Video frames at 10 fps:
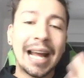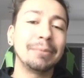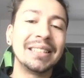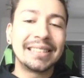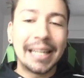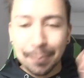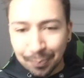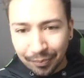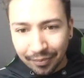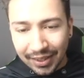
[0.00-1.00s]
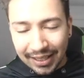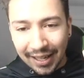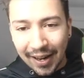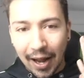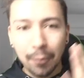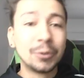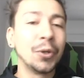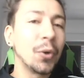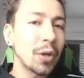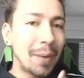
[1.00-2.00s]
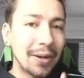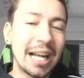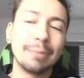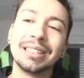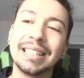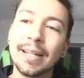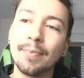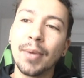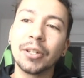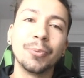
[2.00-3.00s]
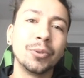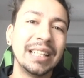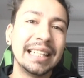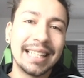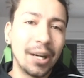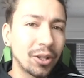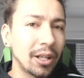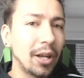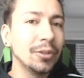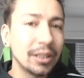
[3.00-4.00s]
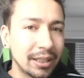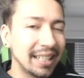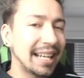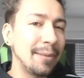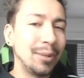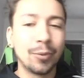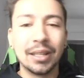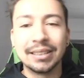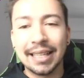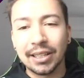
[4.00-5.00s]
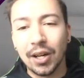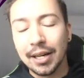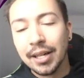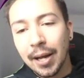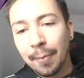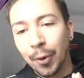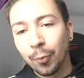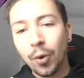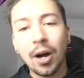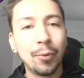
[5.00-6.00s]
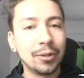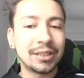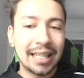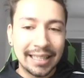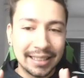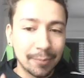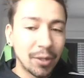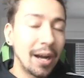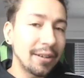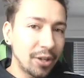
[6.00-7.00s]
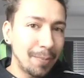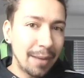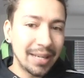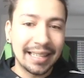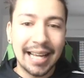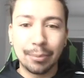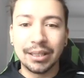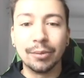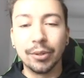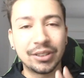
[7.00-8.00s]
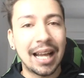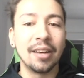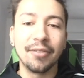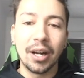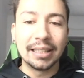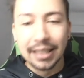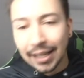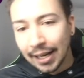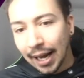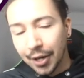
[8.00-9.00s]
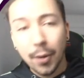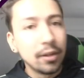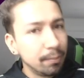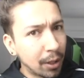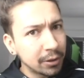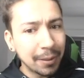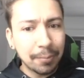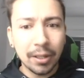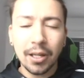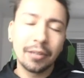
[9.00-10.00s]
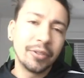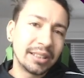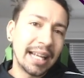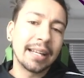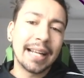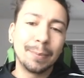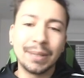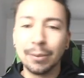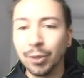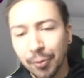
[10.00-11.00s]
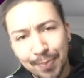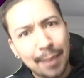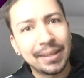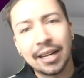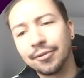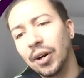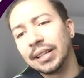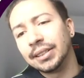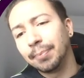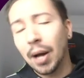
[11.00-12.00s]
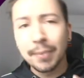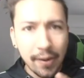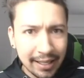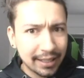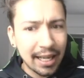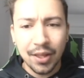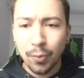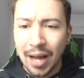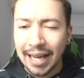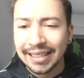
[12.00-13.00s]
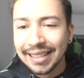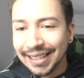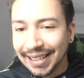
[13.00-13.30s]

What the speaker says: Captaincy, I will talk about captaincy in much more detail closer to the game week 1 deadline, but what I will say is I'm going for Aubameyang captain with Salah vice. I know most people are going for Salah captain with Aubameyang vice, but I'm going in the other way.